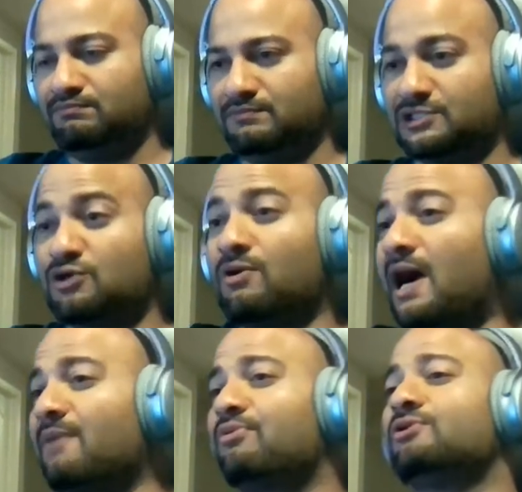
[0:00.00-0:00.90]
So
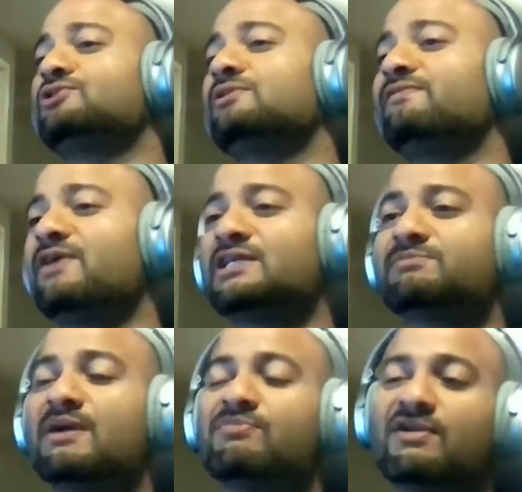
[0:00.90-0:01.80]
I personally, if you ask
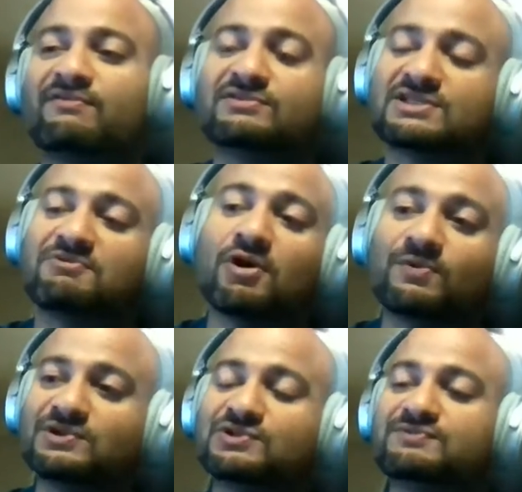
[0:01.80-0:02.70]
my preference, I've
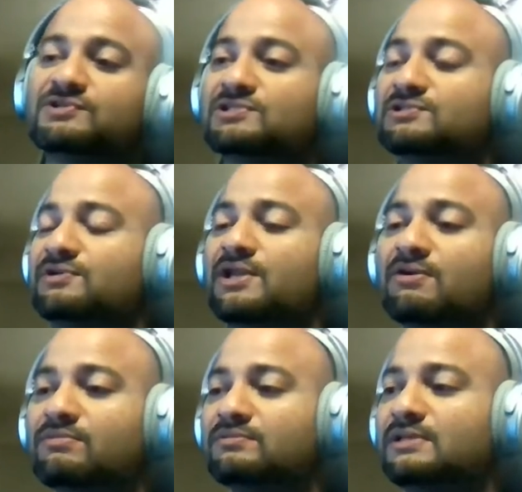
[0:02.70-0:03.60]
always used Visual
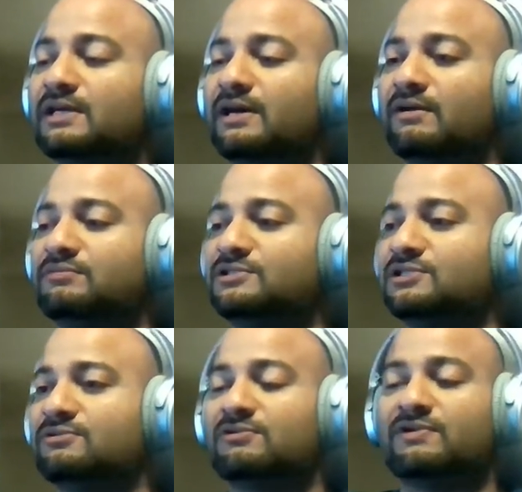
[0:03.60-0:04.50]
Studio
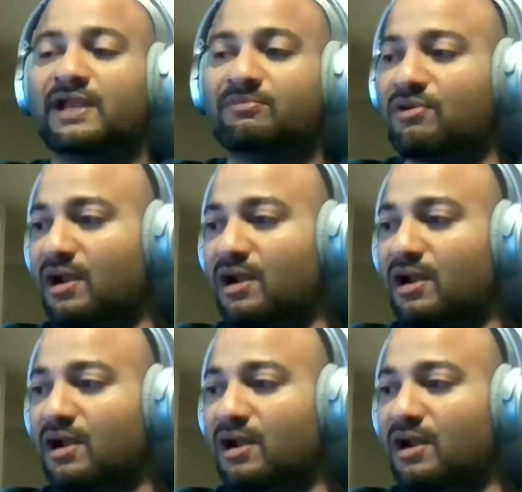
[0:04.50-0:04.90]
to create